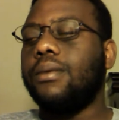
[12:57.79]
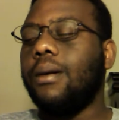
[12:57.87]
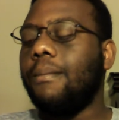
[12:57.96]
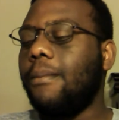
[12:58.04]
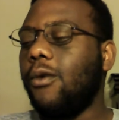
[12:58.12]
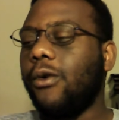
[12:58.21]

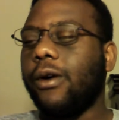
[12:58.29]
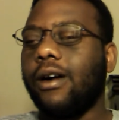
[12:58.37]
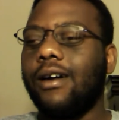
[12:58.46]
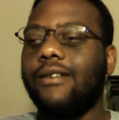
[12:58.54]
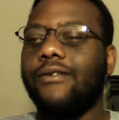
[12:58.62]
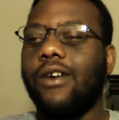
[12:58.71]
the
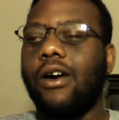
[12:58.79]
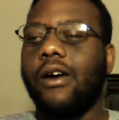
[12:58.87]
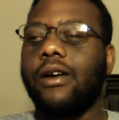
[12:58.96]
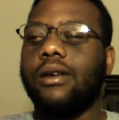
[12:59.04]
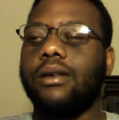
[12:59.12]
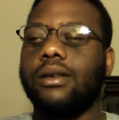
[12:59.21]
more of
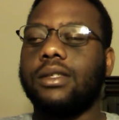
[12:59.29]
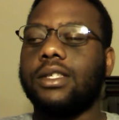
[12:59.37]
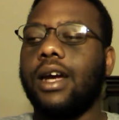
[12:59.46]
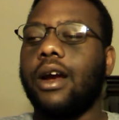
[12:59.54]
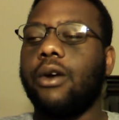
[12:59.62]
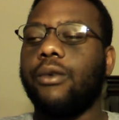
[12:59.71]
our
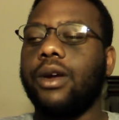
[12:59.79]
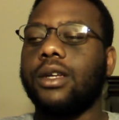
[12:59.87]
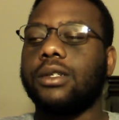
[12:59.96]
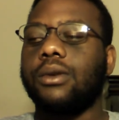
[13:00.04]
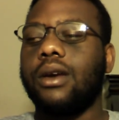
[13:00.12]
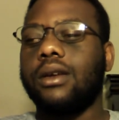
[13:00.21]
entire
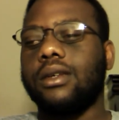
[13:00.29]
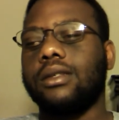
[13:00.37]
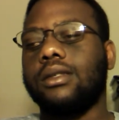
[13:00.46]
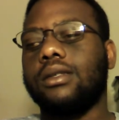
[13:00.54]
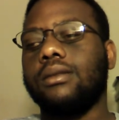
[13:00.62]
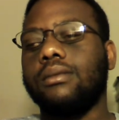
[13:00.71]
race, right?
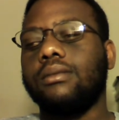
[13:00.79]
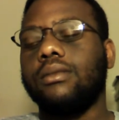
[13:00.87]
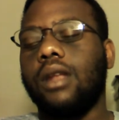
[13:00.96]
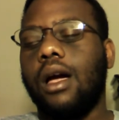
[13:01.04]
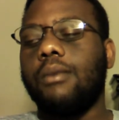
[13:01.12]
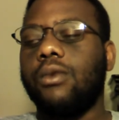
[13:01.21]
Because
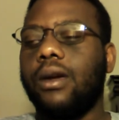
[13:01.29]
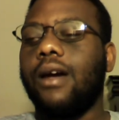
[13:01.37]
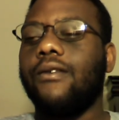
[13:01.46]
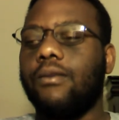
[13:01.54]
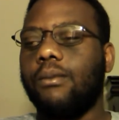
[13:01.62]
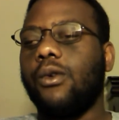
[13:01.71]
um, we
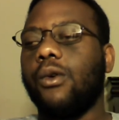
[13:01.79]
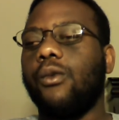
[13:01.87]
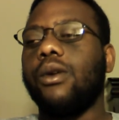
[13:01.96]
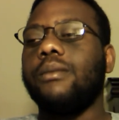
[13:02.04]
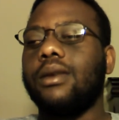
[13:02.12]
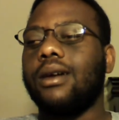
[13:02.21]
have more
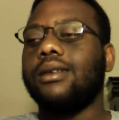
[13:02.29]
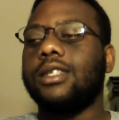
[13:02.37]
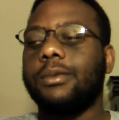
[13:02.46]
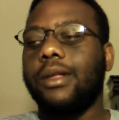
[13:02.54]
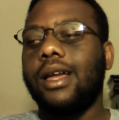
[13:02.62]
women on this